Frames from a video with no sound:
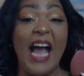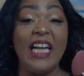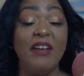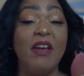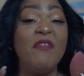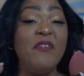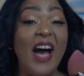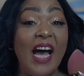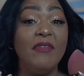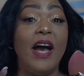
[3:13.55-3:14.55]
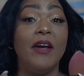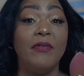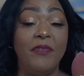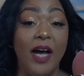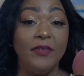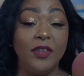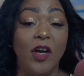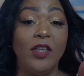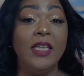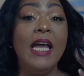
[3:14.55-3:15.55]
I give it 5 out of 5
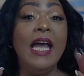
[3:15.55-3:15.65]
stars.